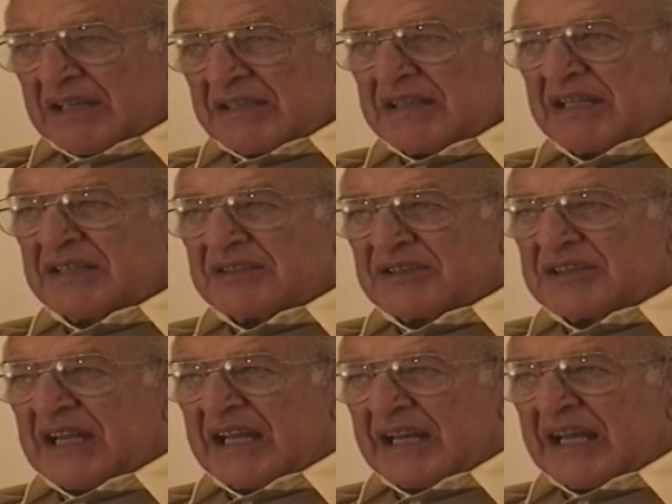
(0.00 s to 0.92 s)
didn't
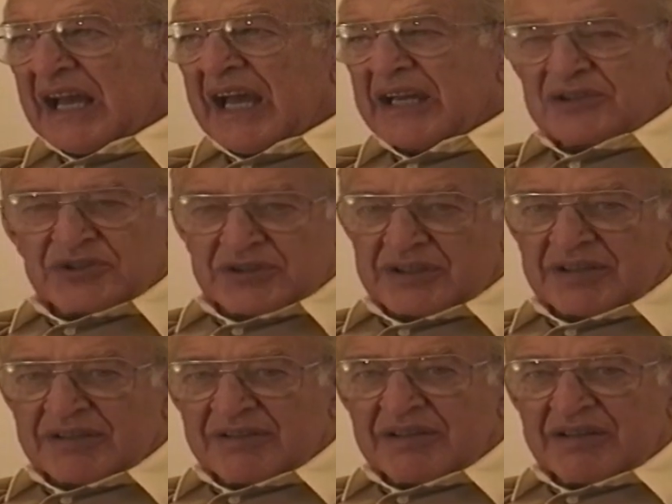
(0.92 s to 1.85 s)
see any
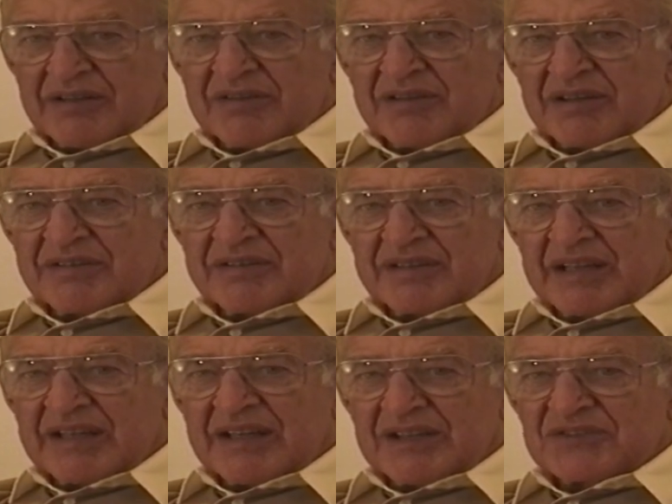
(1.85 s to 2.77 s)
action
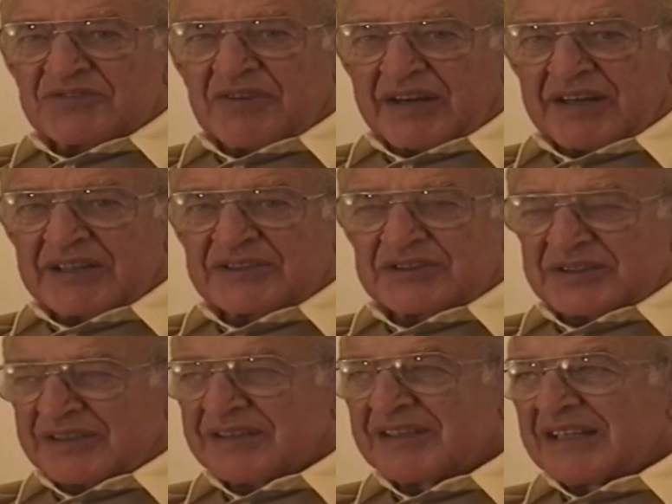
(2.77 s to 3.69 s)
as far
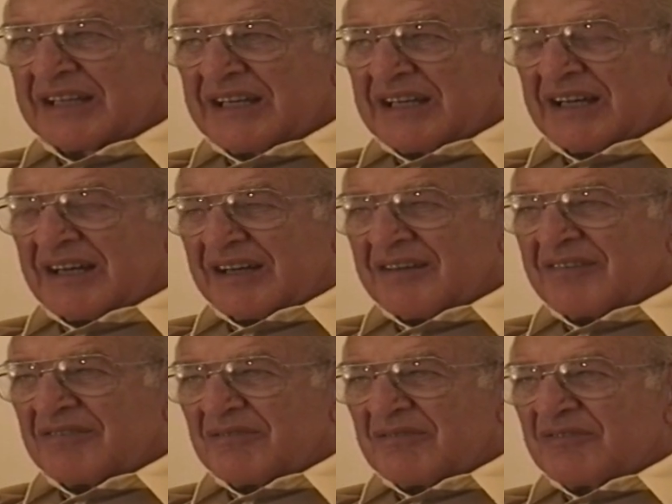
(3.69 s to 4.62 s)
as
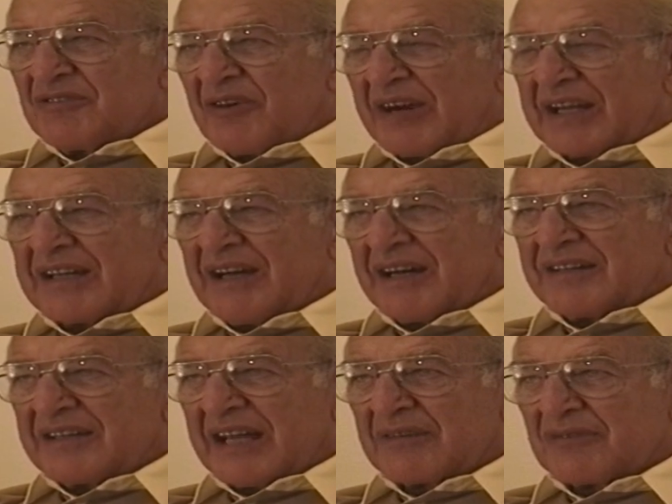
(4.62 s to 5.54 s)
direct
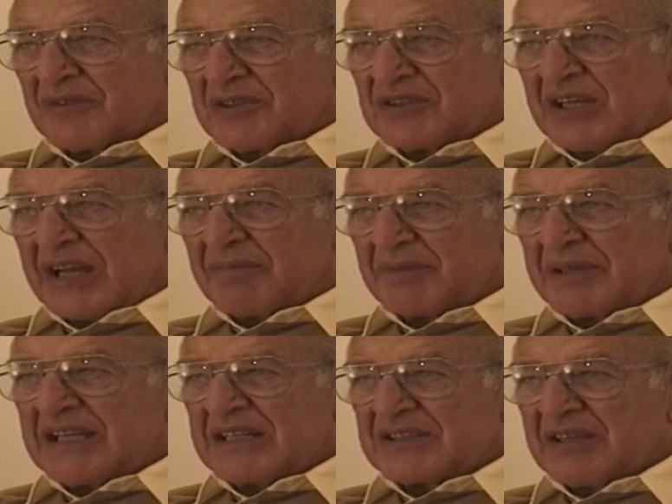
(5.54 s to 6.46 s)
contact with the
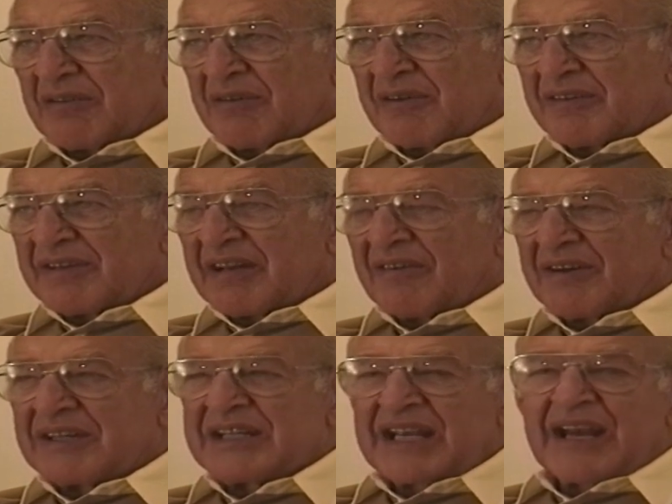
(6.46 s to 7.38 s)
Japanese. They
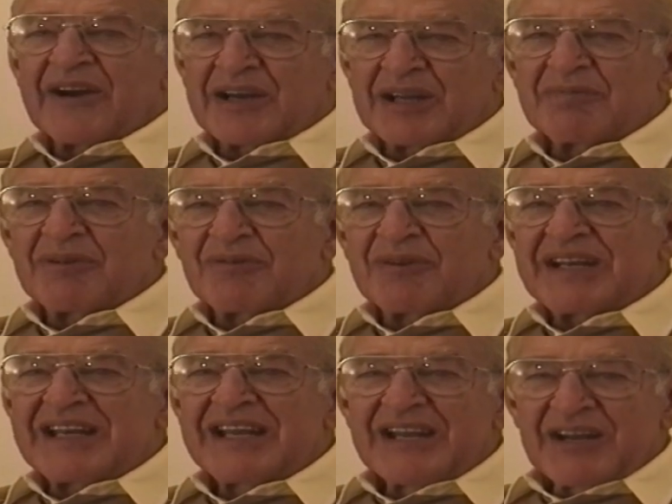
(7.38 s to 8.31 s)
were in the area, but
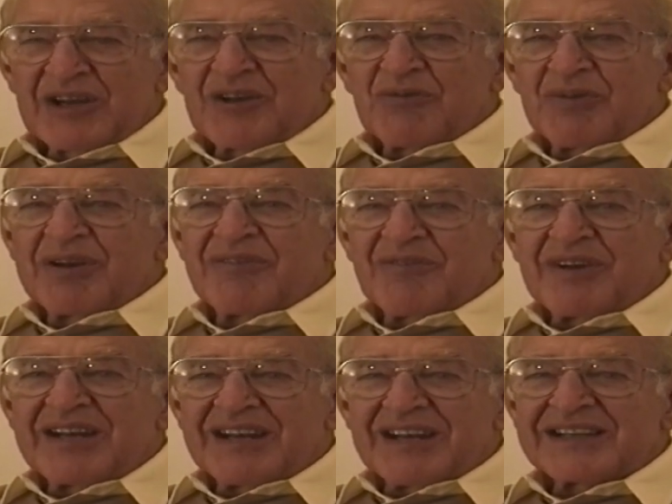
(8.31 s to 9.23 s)
we
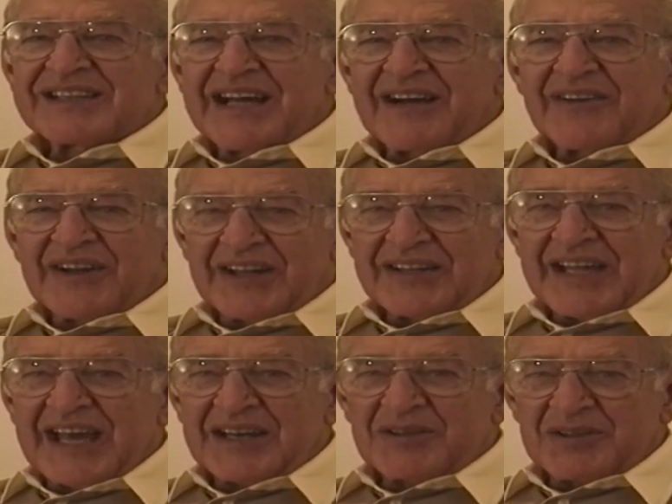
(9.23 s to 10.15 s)
lucked out on
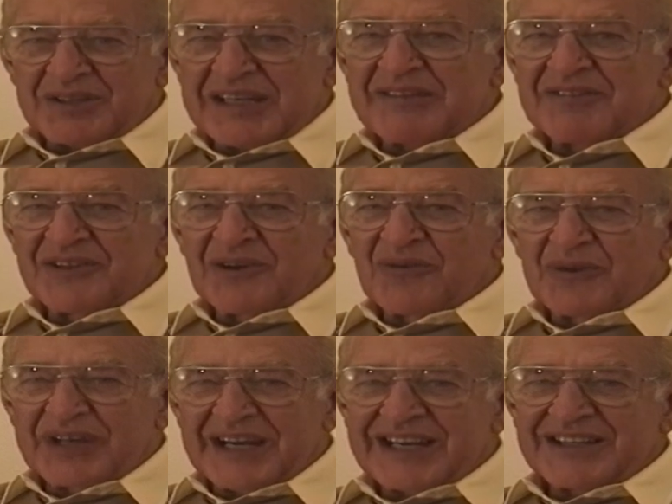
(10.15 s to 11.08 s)
that, even though
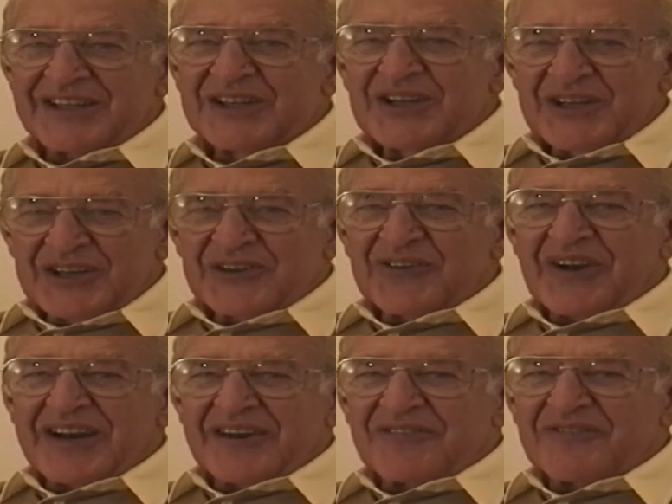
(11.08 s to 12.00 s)
we got
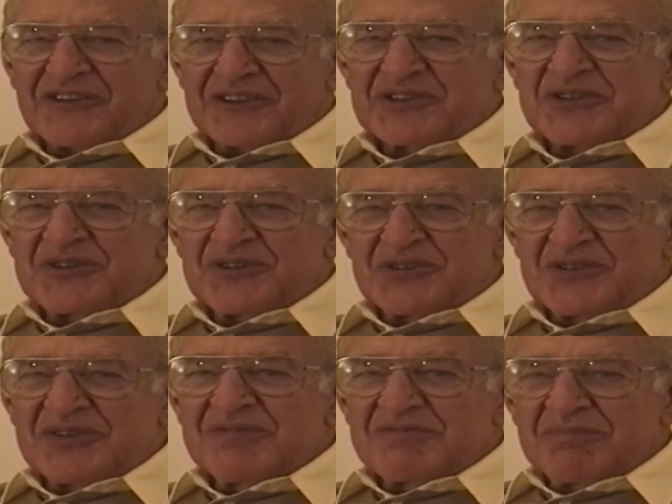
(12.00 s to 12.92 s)
credit for
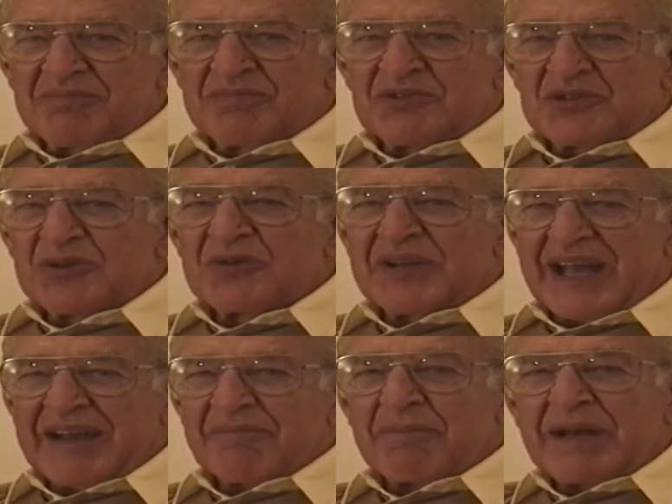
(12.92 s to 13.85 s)
2
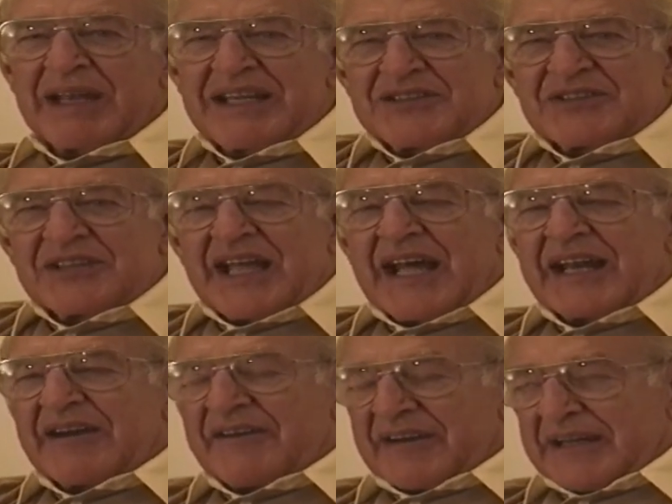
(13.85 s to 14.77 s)
campaigns in that
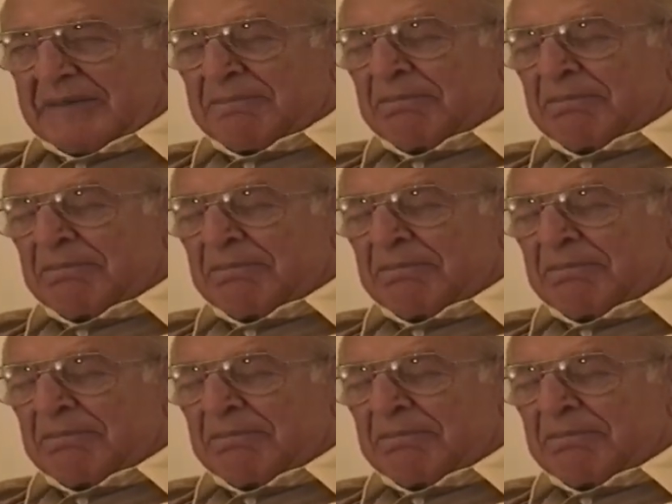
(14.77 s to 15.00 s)
area.